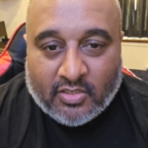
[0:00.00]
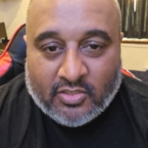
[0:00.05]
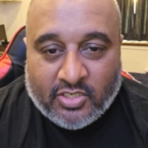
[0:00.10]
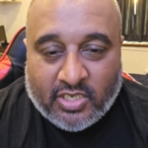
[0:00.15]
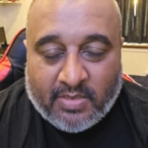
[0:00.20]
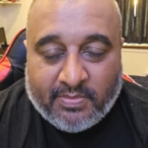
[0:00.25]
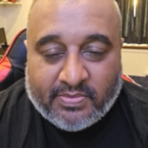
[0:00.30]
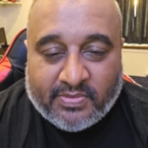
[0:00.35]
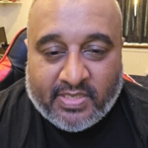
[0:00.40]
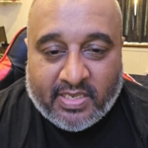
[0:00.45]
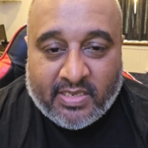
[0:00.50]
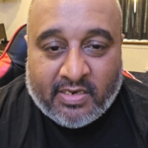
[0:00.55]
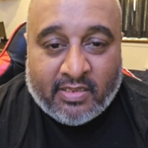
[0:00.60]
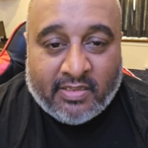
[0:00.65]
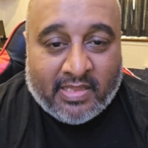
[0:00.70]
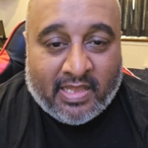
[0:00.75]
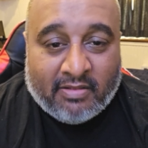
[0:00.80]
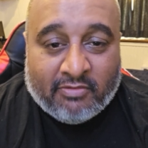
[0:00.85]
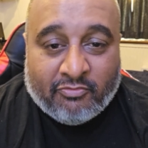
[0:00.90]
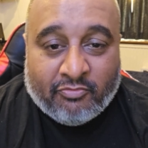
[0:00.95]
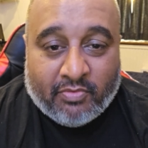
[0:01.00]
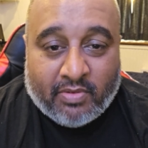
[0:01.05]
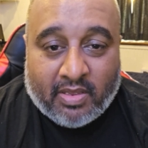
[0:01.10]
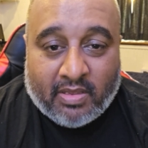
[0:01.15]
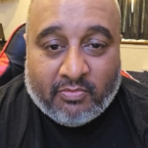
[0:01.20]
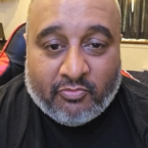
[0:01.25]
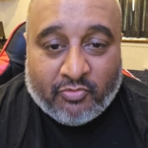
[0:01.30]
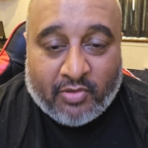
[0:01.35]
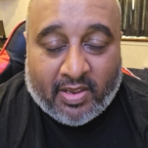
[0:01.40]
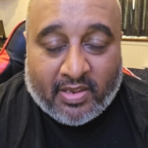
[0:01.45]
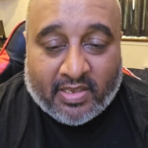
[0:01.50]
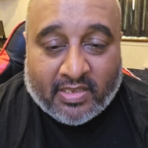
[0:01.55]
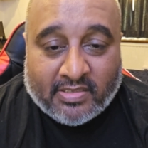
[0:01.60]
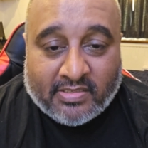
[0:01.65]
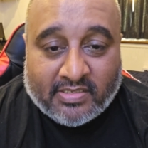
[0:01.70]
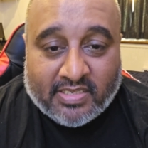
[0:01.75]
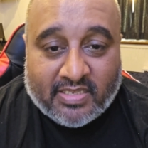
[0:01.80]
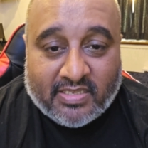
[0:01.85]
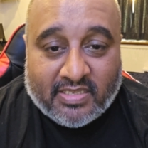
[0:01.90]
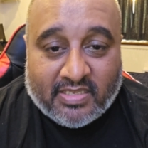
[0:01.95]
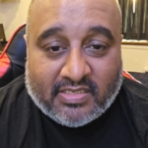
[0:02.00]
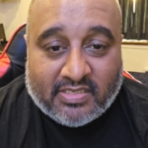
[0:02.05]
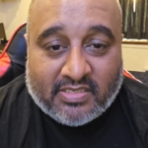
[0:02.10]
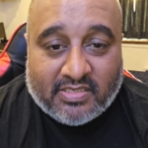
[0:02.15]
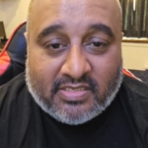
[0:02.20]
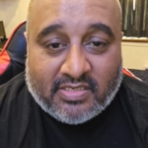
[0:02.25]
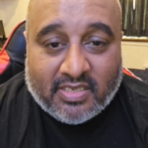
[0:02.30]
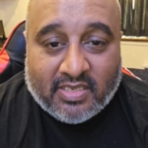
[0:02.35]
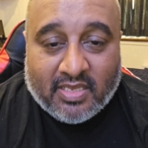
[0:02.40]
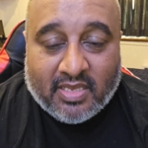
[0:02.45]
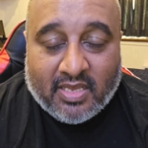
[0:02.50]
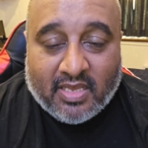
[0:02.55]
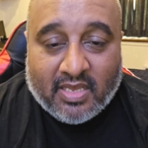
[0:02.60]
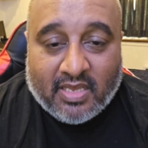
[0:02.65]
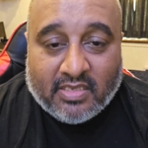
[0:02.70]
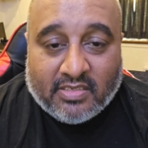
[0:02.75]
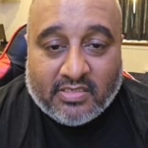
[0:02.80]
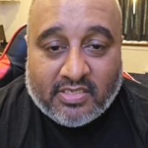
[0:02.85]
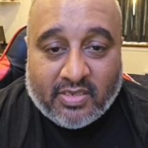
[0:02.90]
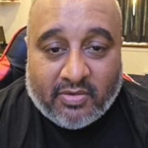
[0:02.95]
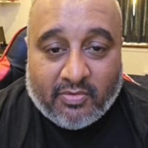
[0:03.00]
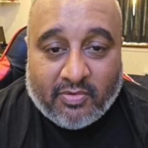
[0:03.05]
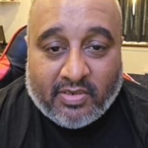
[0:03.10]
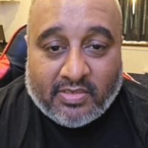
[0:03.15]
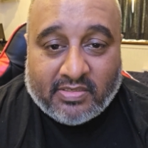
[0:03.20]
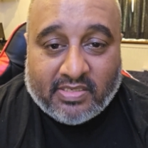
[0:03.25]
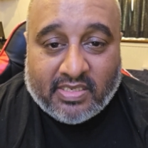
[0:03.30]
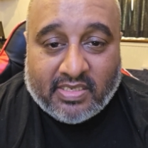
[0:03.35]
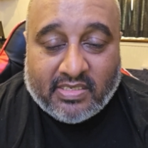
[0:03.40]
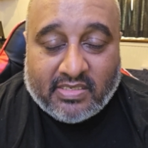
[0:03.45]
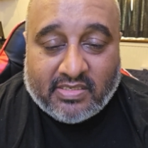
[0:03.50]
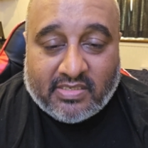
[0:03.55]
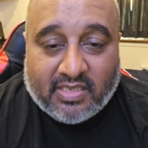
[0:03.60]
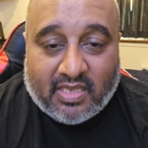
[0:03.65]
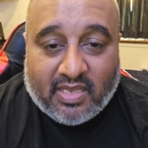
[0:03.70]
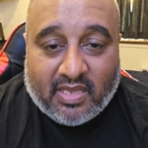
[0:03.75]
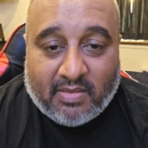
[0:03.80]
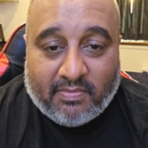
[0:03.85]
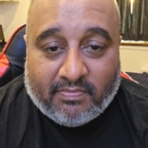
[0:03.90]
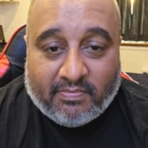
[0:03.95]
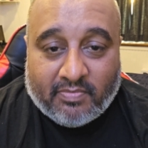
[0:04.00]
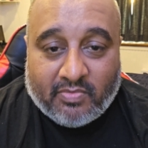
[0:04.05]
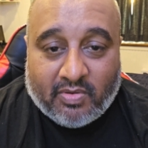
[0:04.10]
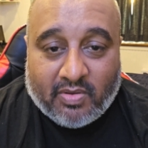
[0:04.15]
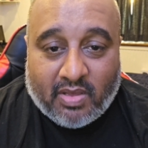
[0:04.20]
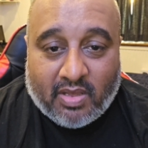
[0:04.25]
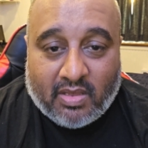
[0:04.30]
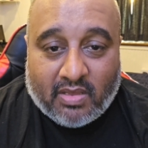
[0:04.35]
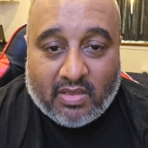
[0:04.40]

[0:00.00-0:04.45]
Sheep Stealer. Now, uh, dragons in this series is um,